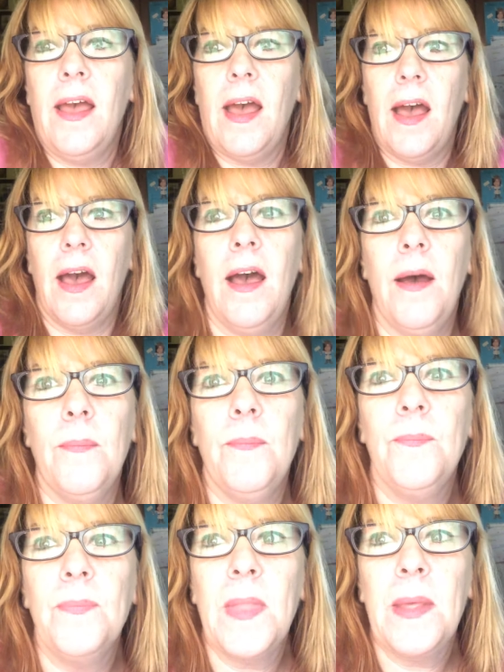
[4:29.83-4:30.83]

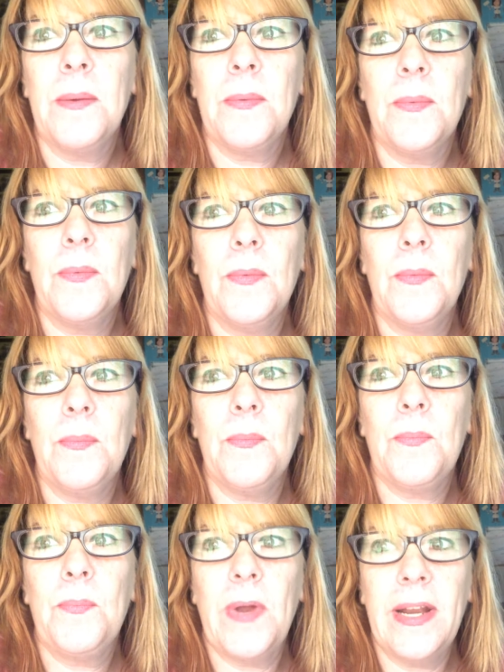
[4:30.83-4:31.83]

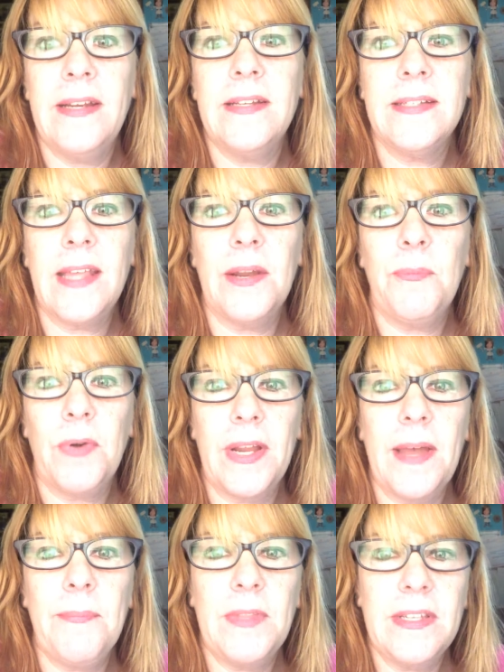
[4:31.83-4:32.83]
But it is going to
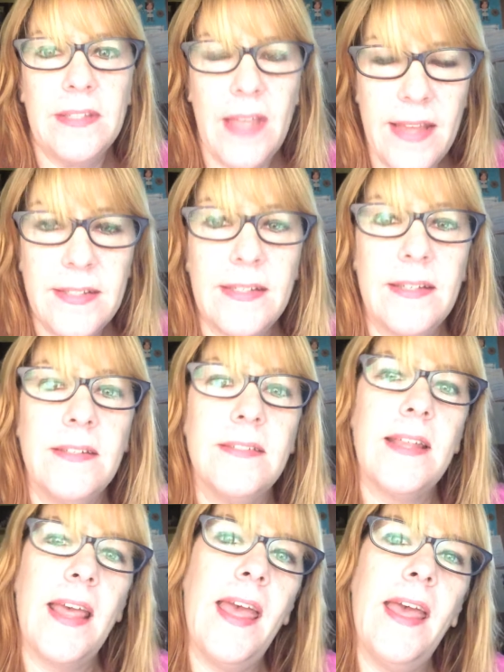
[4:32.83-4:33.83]
bring up these
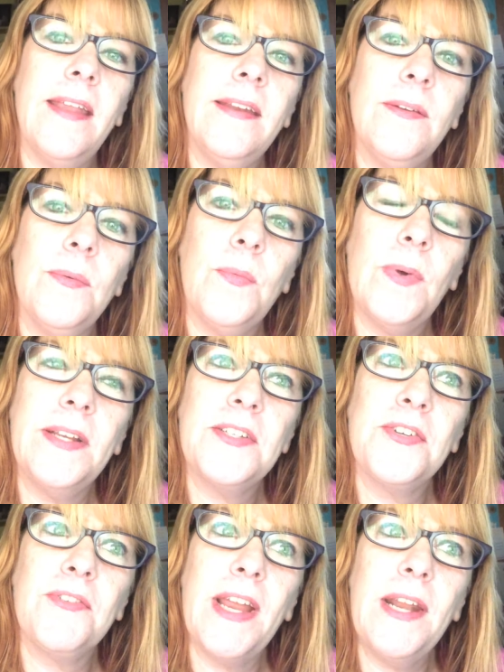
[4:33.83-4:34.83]
lessons. And what's
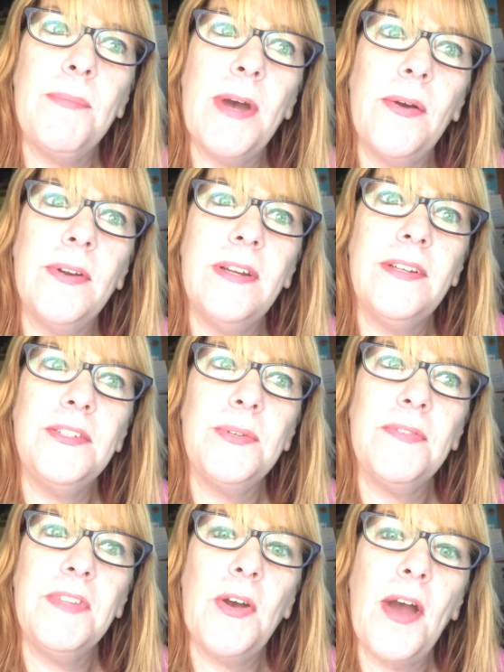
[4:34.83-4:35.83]
great about it is you
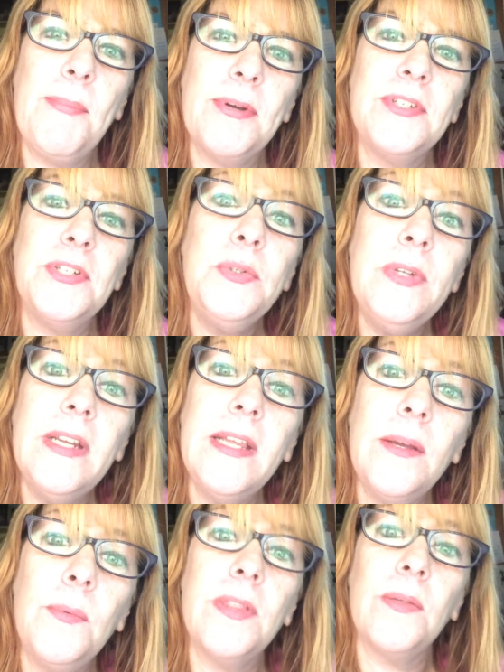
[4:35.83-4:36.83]
have the
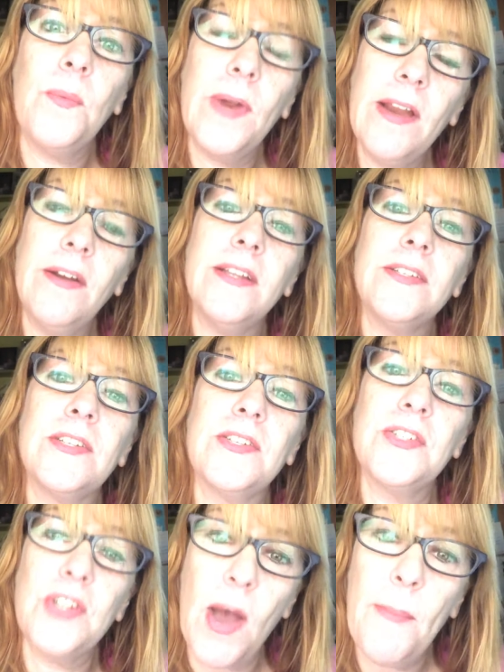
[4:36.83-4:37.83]
opportunity with awareness to
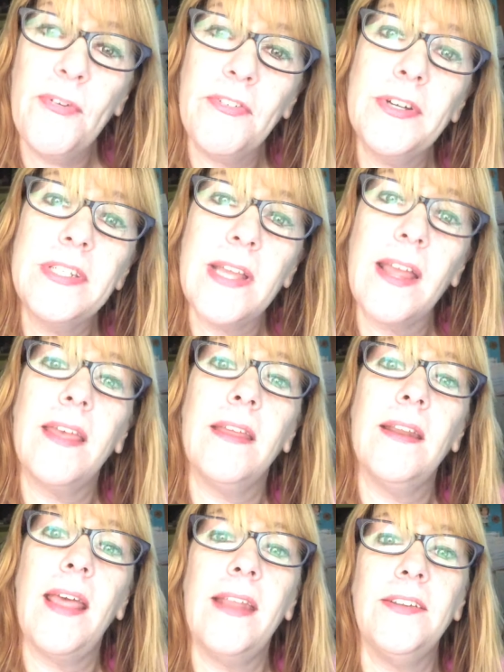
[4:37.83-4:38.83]
stop for a
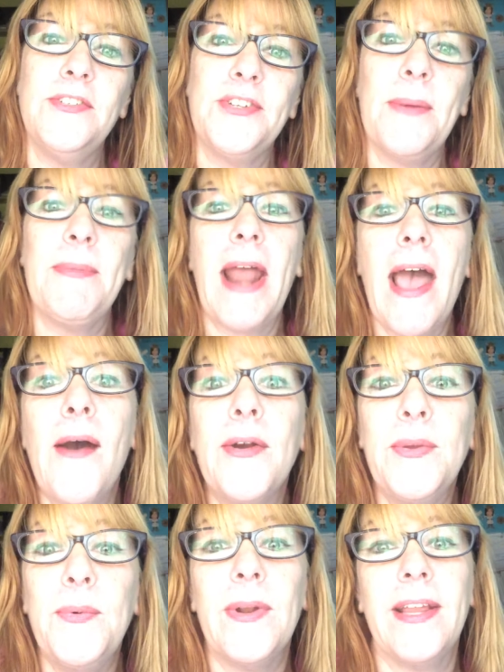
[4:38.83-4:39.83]
second and determine how
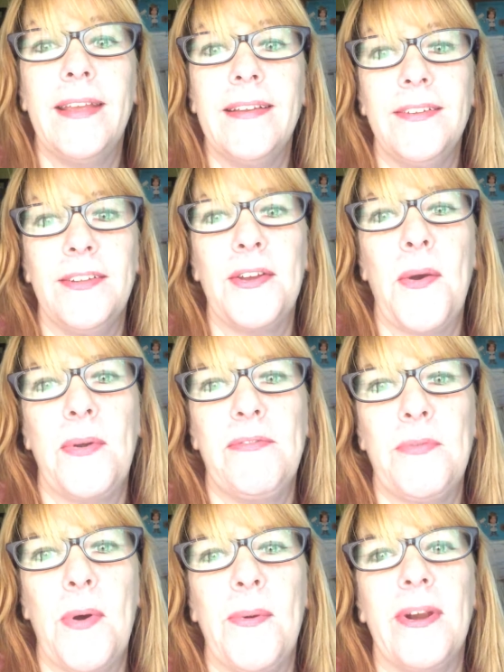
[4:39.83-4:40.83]
you want to handle it going
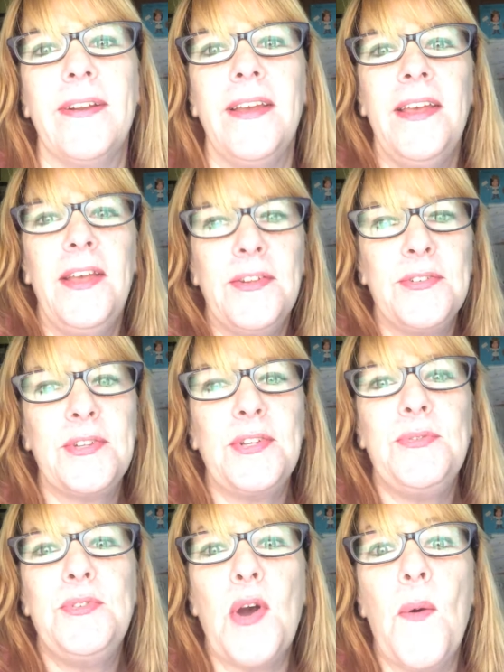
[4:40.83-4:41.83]
forward. So
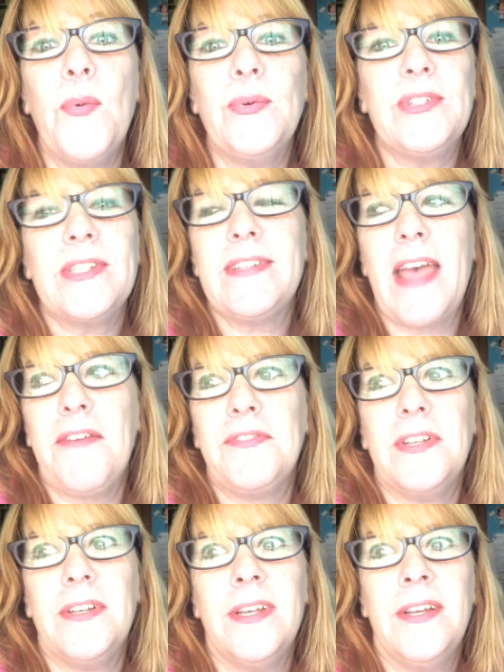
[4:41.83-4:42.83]
you don't just have
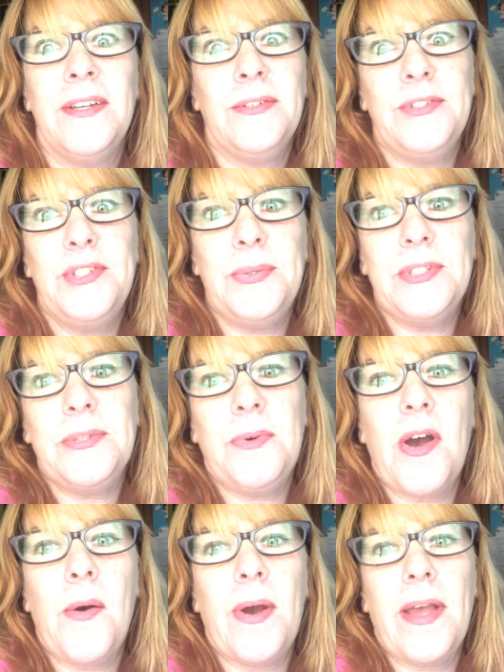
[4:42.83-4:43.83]
to do what you
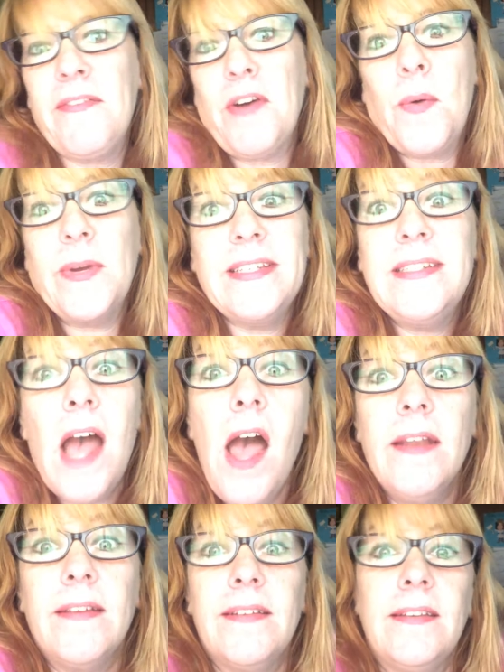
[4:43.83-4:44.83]
have always
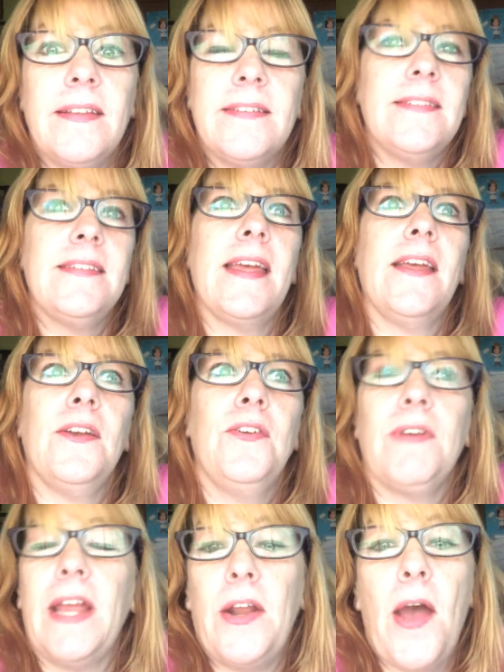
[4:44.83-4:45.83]
done. This is like a
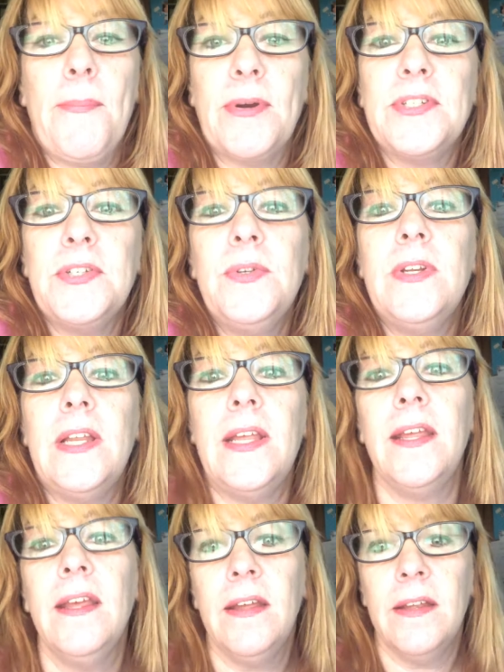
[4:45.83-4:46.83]
great
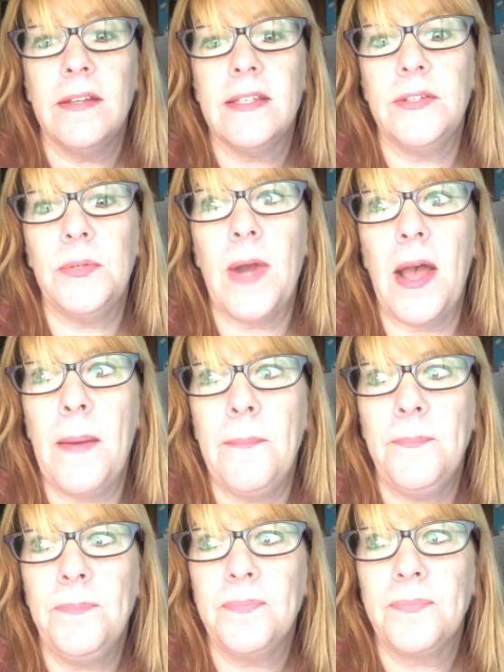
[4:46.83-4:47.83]
opportunity to
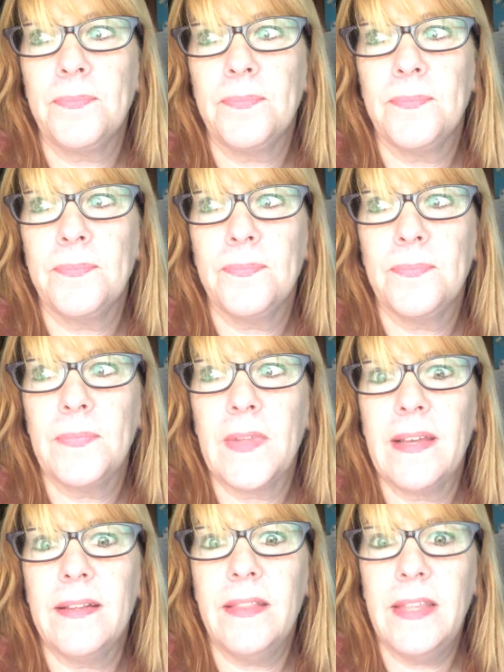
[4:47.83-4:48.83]

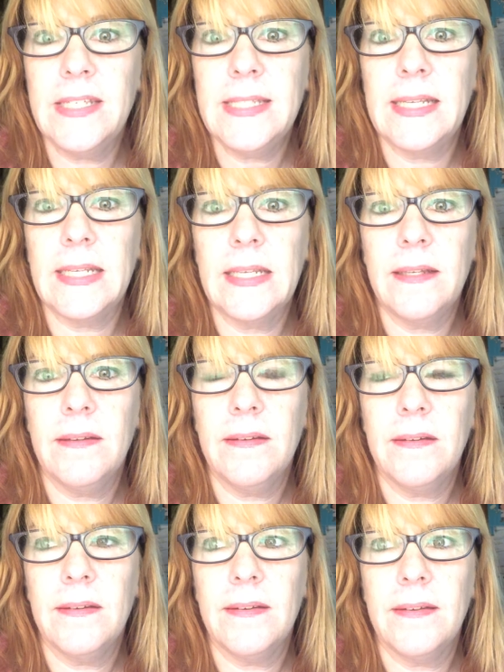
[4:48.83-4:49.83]
listen.
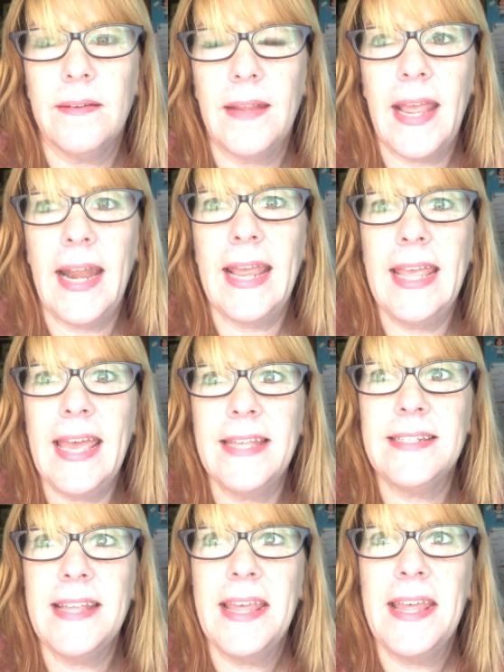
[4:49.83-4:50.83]
And I
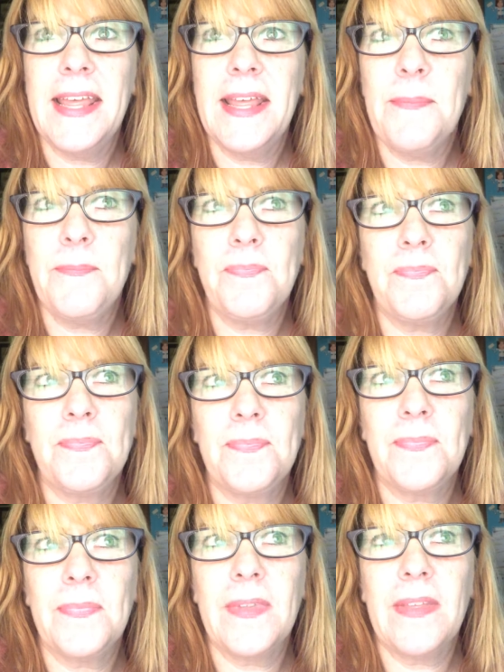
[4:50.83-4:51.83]
guess
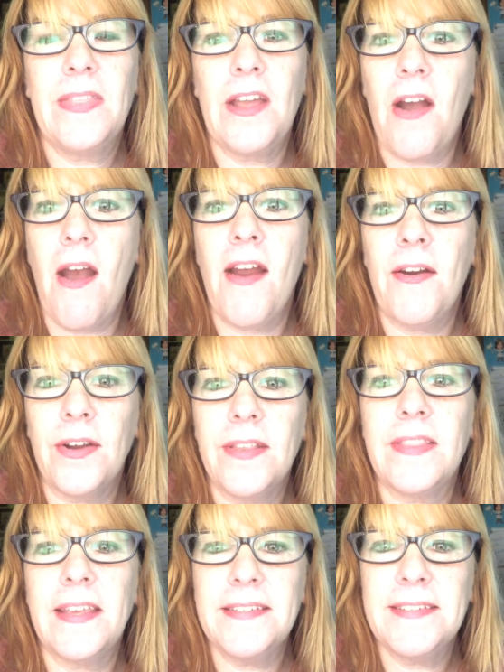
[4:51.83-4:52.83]
there are
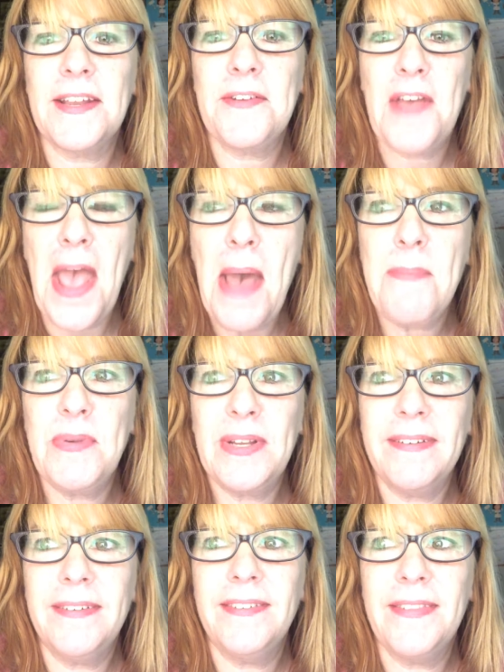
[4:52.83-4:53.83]
things that have happened